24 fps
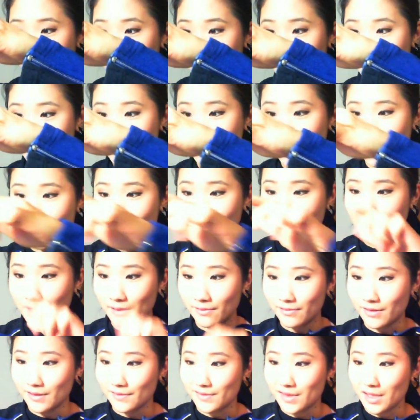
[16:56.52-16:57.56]
acid
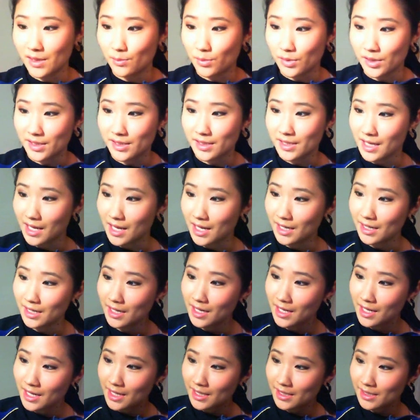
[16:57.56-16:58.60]
15%,
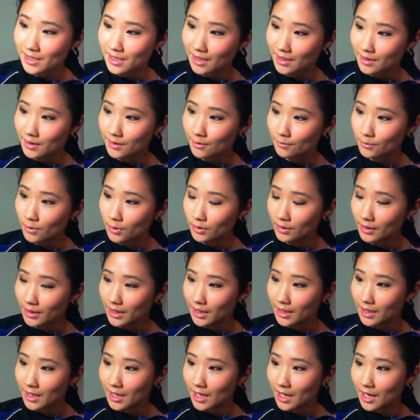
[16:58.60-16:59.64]
it's got
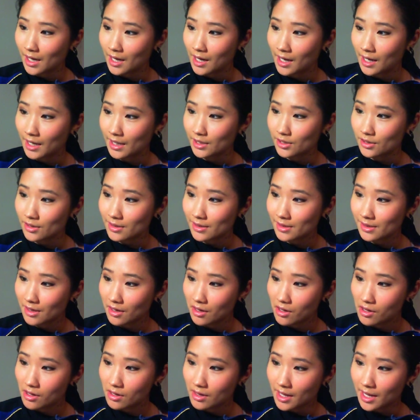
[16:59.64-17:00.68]
neroli
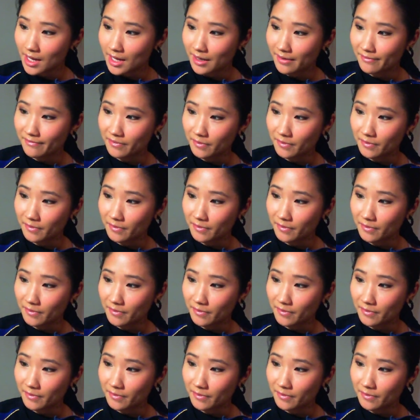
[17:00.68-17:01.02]
hydrosol and